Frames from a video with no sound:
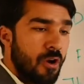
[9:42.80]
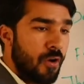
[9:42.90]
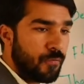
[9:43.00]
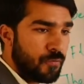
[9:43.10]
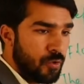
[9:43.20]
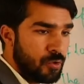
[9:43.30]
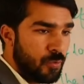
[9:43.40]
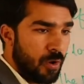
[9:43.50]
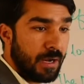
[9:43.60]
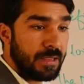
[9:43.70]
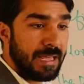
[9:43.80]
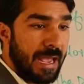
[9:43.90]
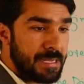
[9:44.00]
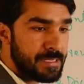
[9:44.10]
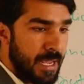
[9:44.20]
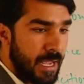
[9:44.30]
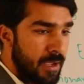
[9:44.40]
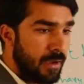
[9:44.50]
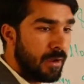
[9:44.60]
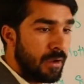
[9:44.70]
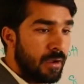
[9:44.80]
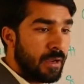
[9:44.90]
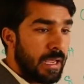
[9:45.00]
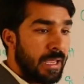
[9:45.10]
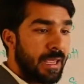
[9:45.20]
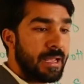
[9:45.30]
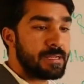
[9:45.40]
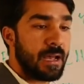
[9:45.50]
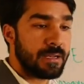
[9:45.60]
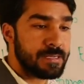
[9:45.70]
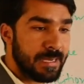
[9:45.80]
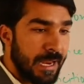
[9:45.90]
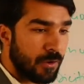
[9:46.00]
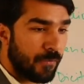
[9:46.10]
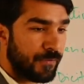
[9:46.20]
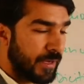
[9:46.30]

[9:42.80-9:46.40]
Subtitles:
of Cold War. They say it is a state of